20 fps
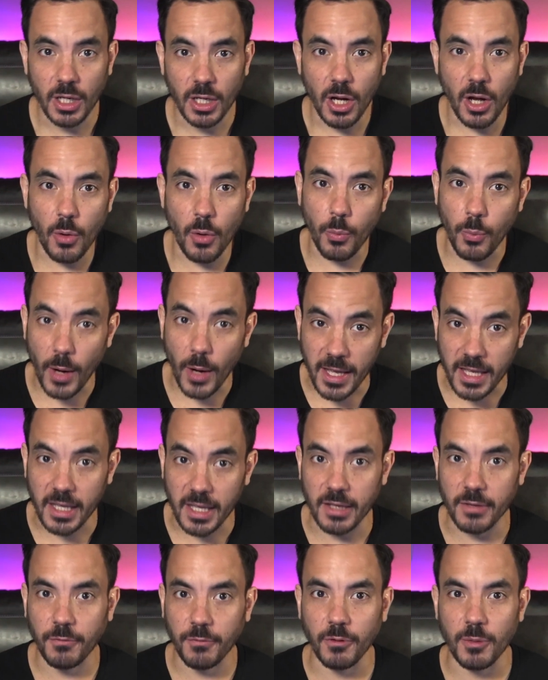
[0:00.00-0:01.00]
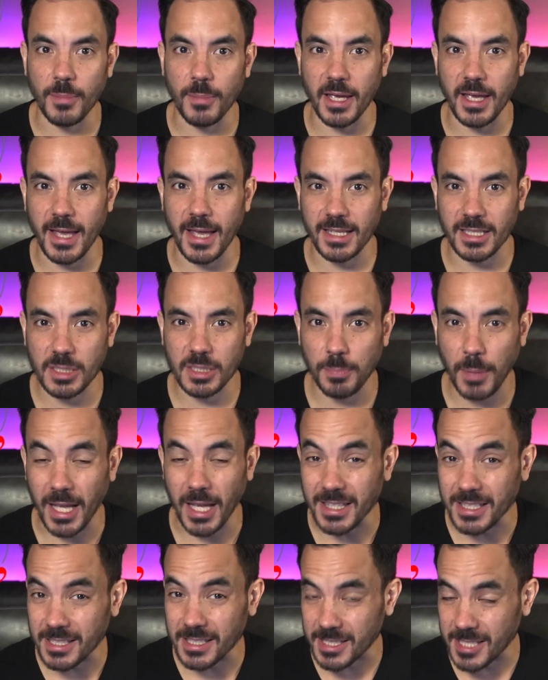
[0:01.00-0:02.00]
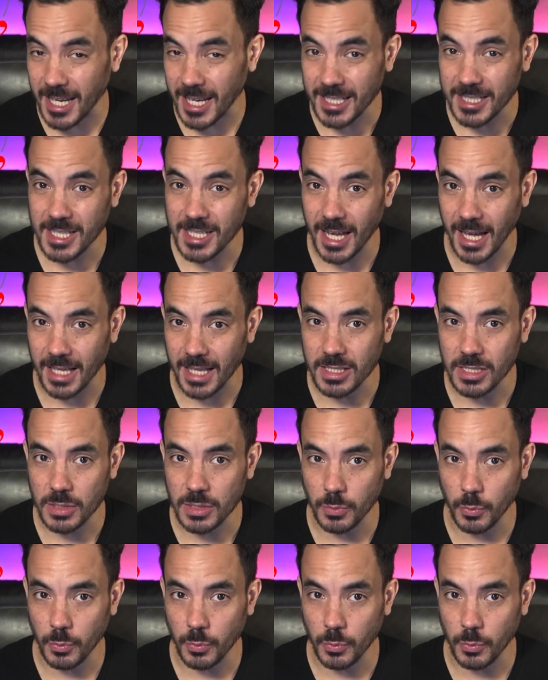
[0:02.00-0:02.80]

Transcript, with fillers: away from expanded text ads,